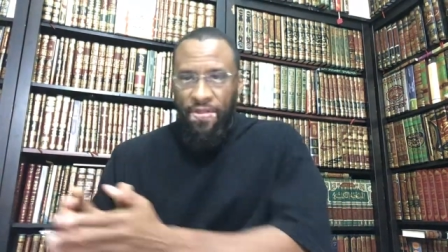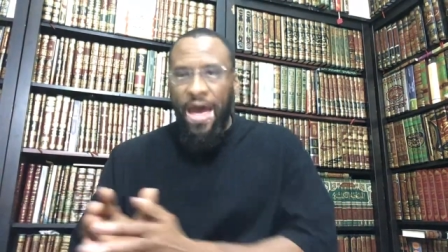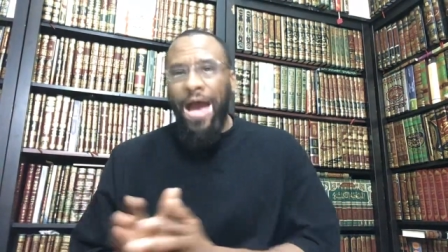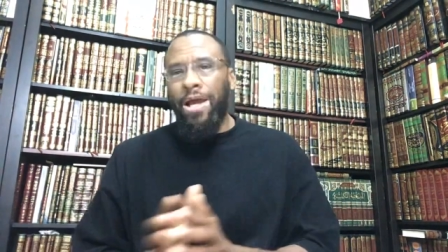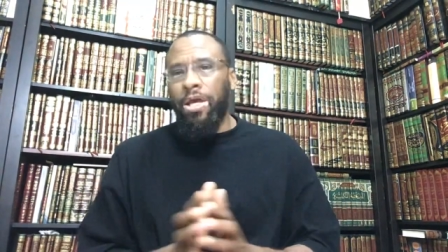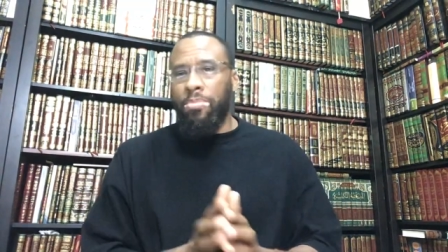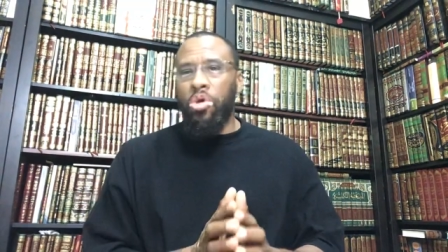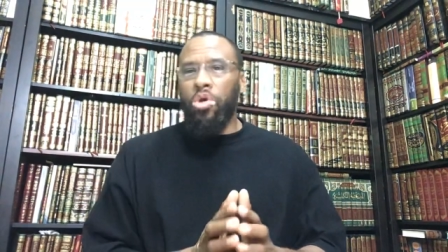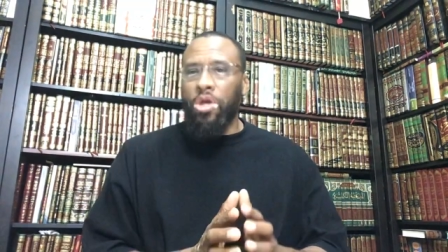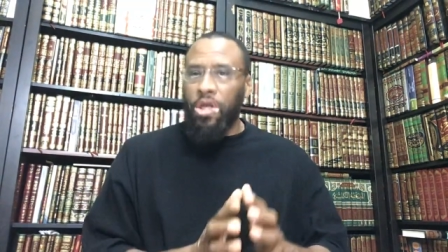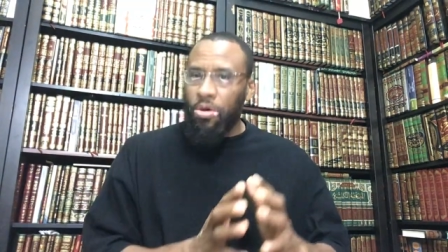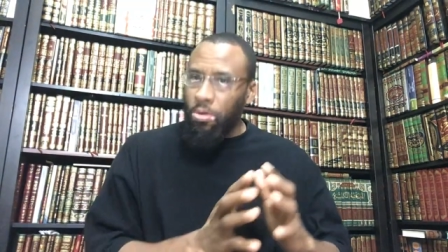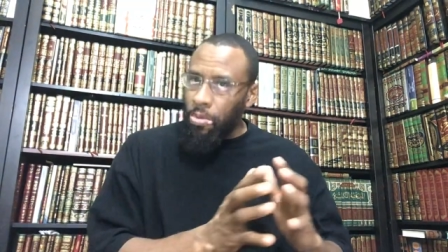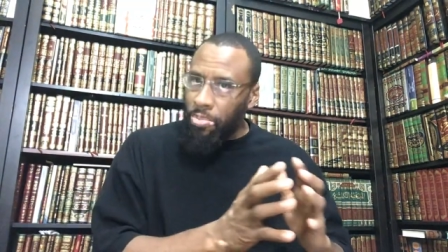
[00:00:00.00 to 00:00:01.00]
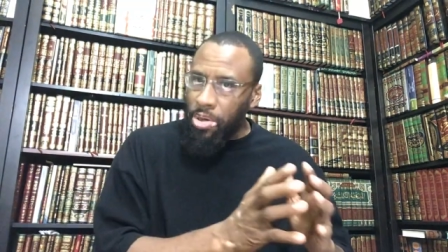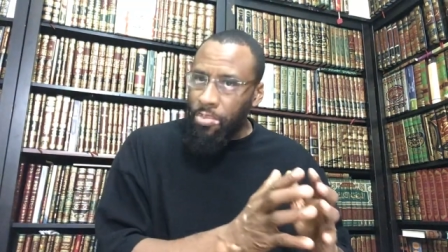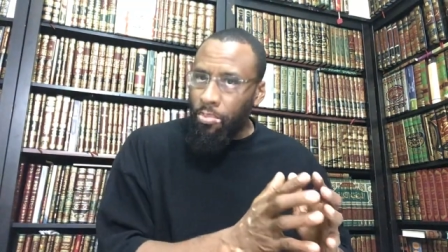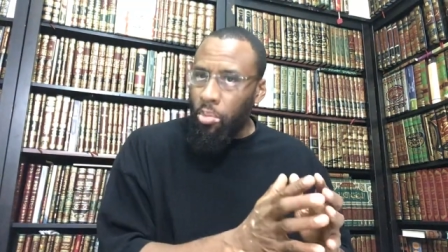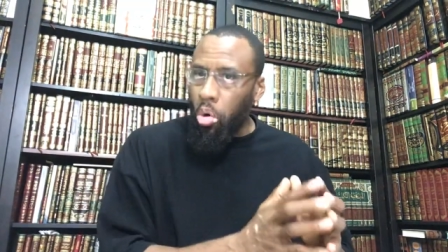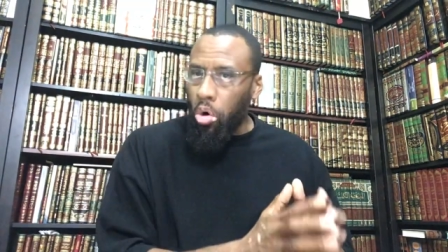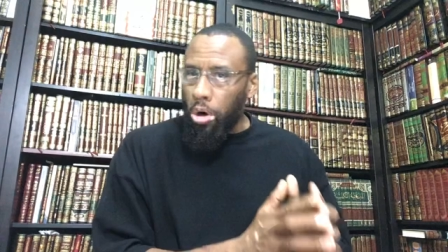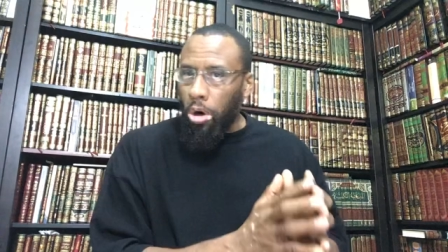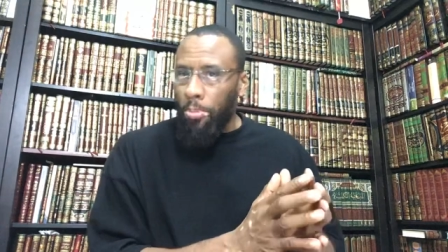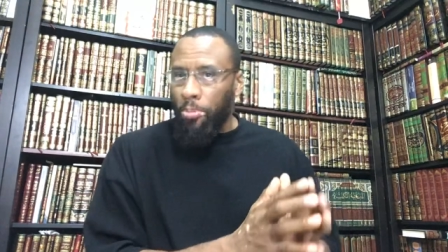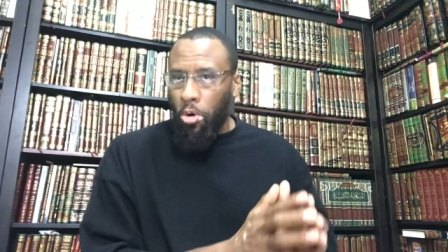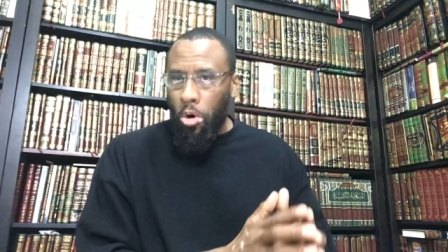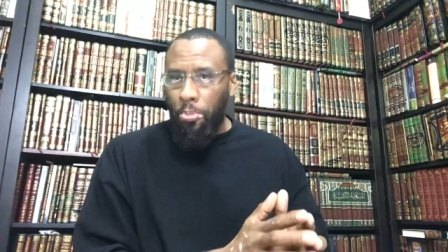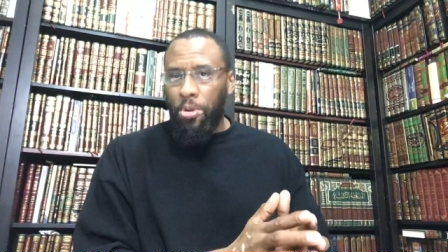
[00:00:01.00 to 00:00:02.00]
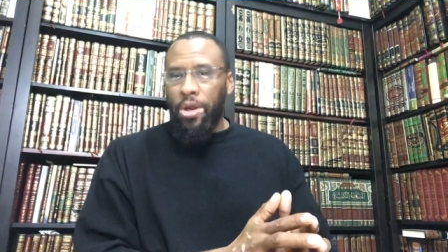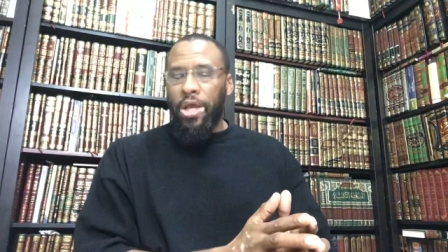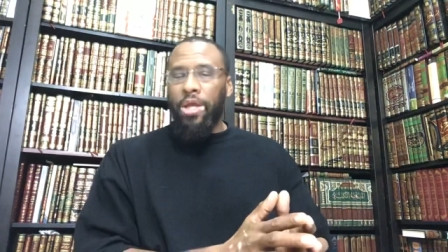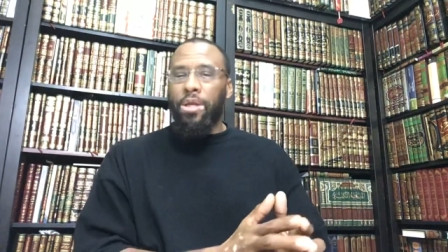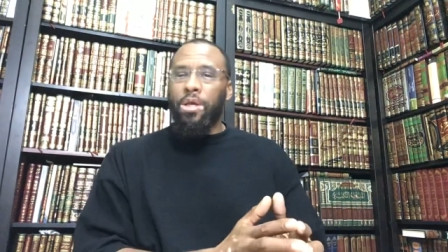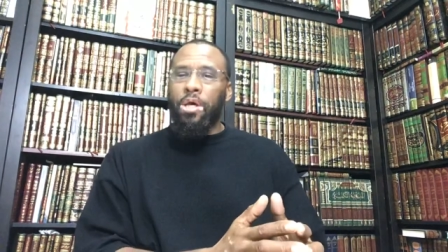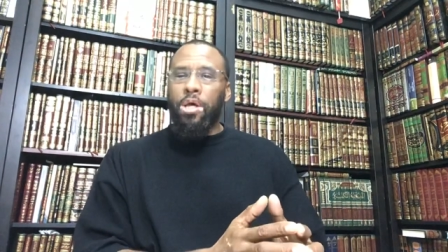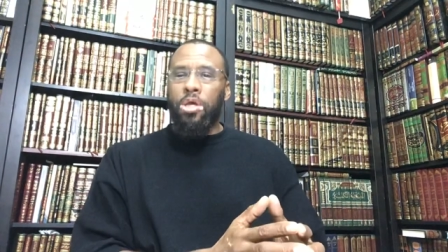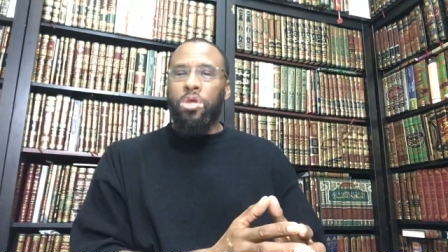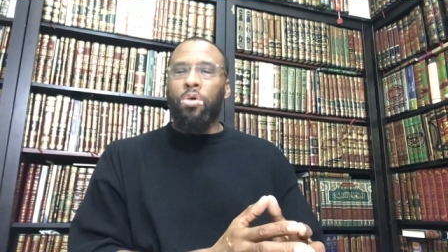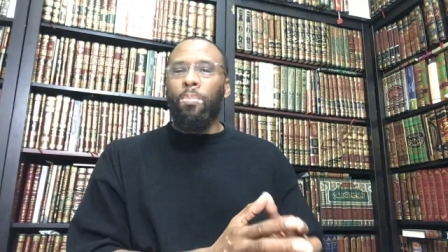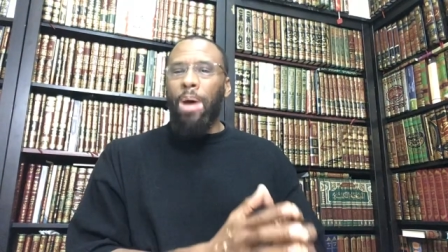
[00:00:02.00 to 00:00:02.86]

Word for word: in that community it would be more appropriate.